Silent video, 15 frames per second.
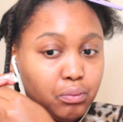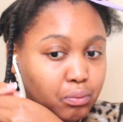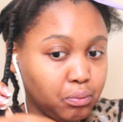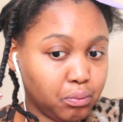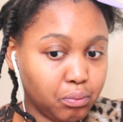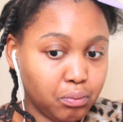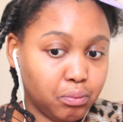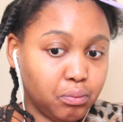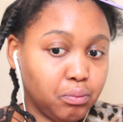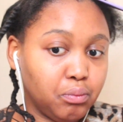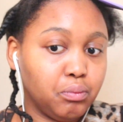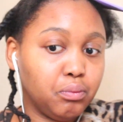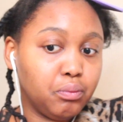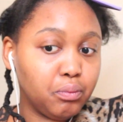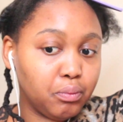
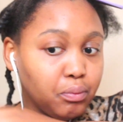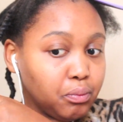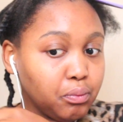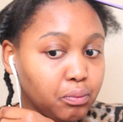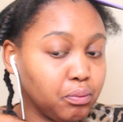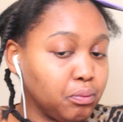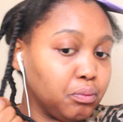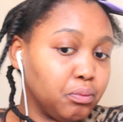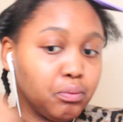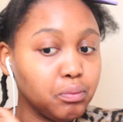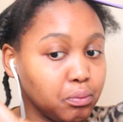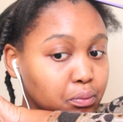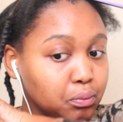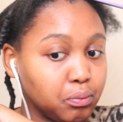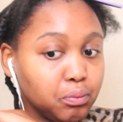
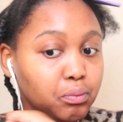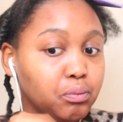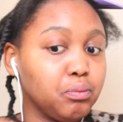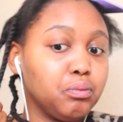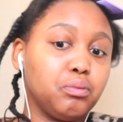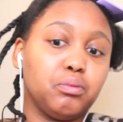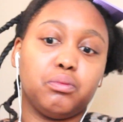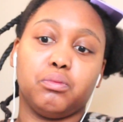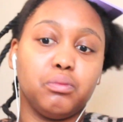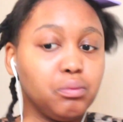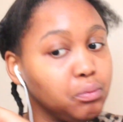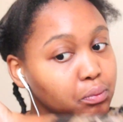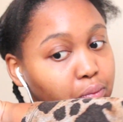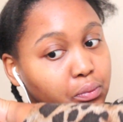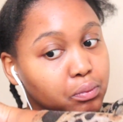
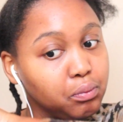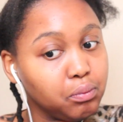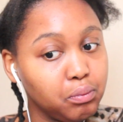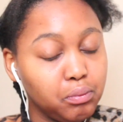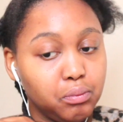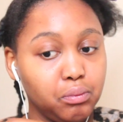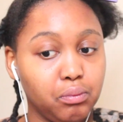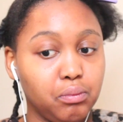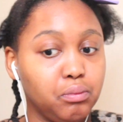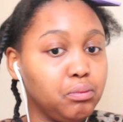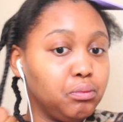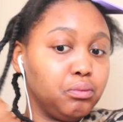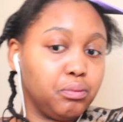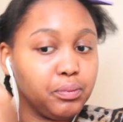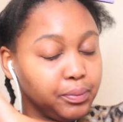
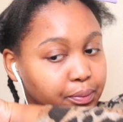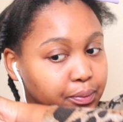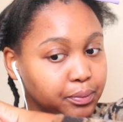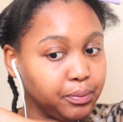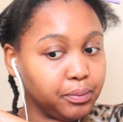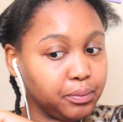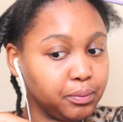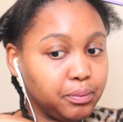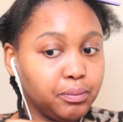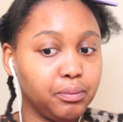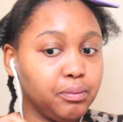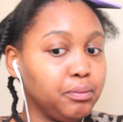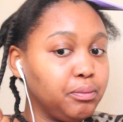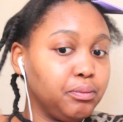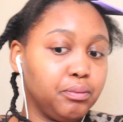
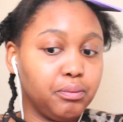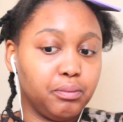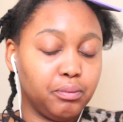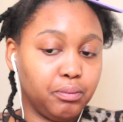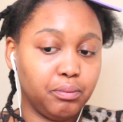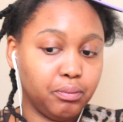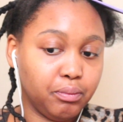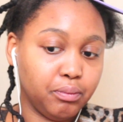Nothing is said.